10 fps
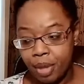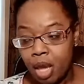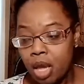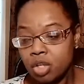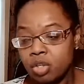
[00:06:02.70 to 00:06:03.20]
the
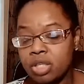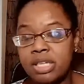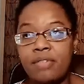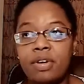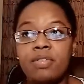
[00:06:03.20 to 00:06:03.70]
Seven of
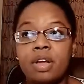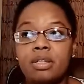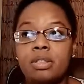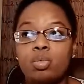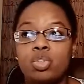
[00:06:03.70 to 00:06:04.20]

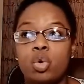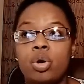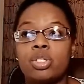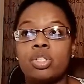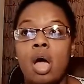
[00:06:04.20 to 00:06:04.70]
Swords
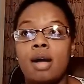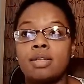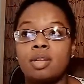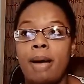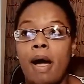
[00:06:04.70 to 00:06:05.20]
talks
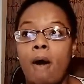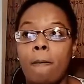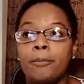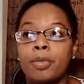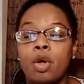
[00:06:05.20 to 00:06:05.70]
about
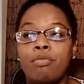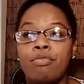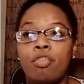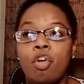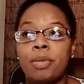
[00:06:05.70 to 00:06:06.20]
conforming
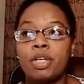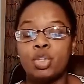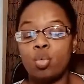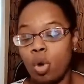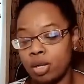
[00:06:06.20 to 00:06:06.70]
to one's
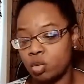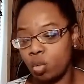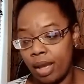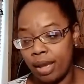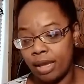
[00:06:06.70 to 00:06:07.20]

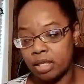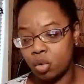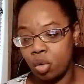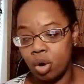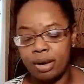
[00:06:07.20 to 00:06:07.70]
ways, or
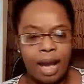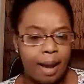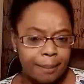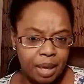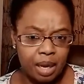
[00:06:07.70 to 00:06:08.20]
not being
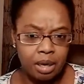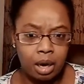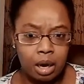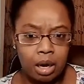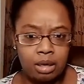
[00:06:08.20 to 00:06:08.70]

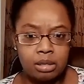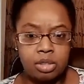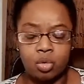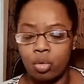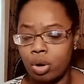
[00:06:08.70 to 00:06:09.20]
honest,
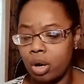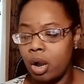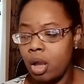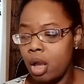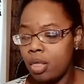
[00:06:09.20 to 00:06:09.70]
or
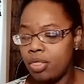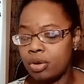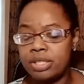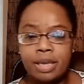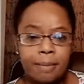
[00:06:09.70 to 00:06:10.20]
there's
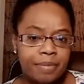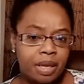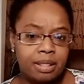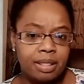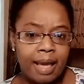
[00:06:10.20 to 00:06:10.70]
something
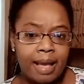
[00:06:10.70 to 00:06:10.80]
that's,